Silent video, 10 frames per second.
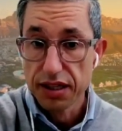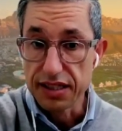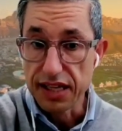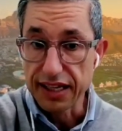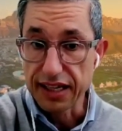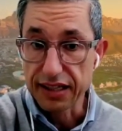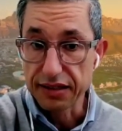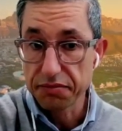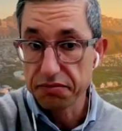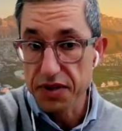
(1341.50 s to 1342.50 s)
they
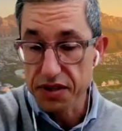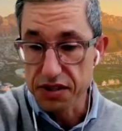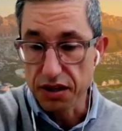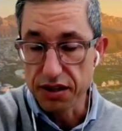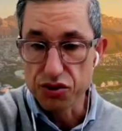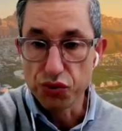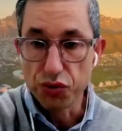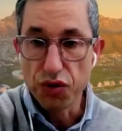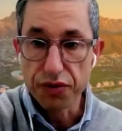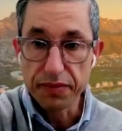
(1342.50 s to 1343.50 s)
started
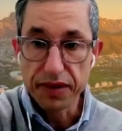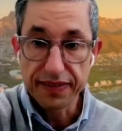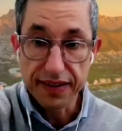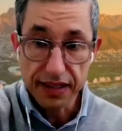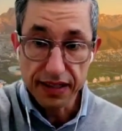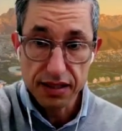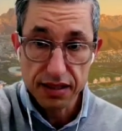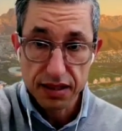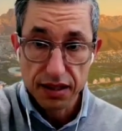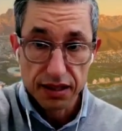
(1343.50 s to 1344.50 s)
to offer me things
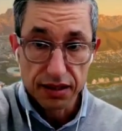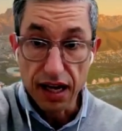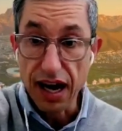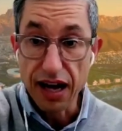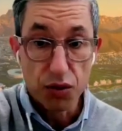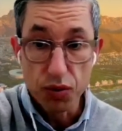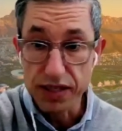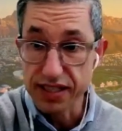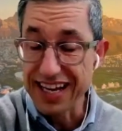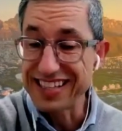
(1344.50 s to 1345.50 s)
that I
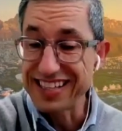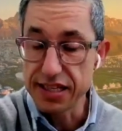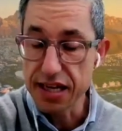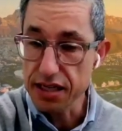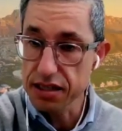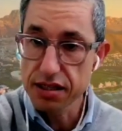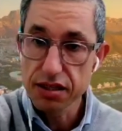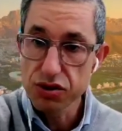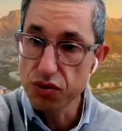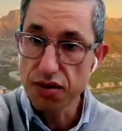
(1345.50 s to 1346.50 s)
always say yes
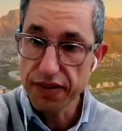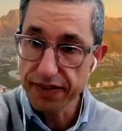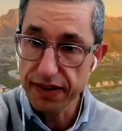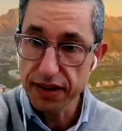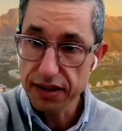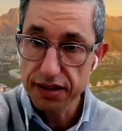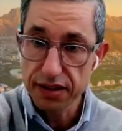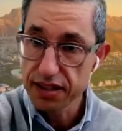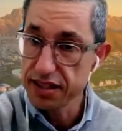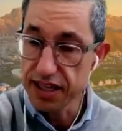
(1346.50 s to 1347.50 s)
to everything.
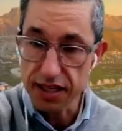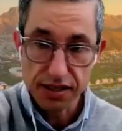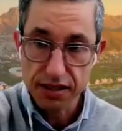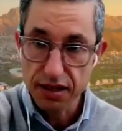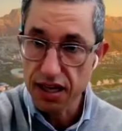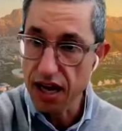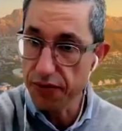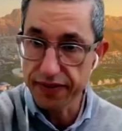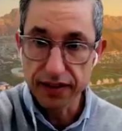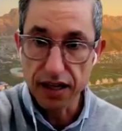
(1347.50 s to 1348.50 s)
Yes,
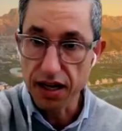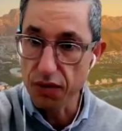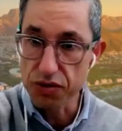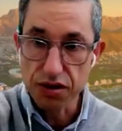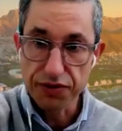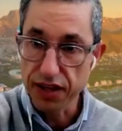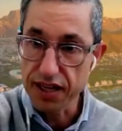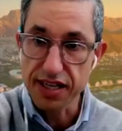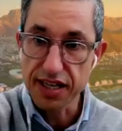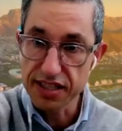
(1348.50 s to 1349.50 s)
everything that I was offered,
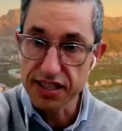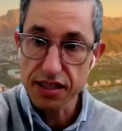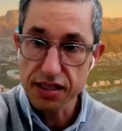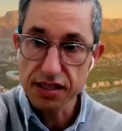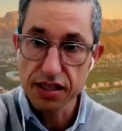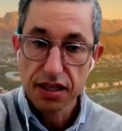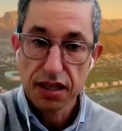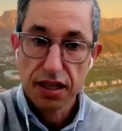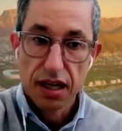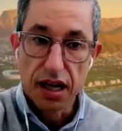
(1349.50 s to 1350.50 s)
I said yes.
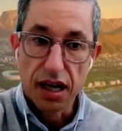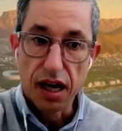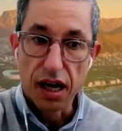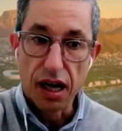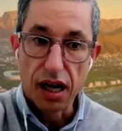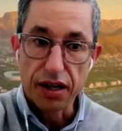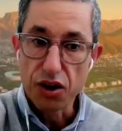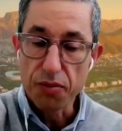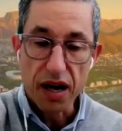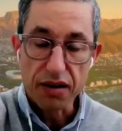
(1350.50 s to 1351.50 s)

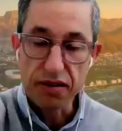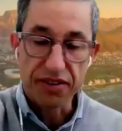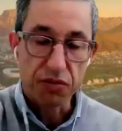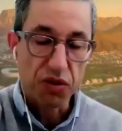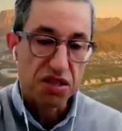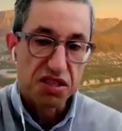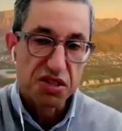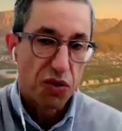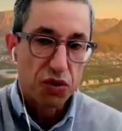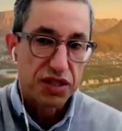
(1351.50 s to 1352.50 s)
No matter if it was a
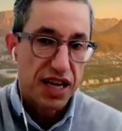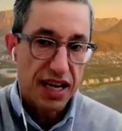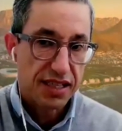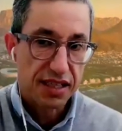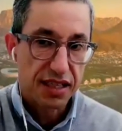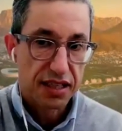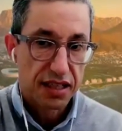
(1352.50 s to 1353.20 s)
small task.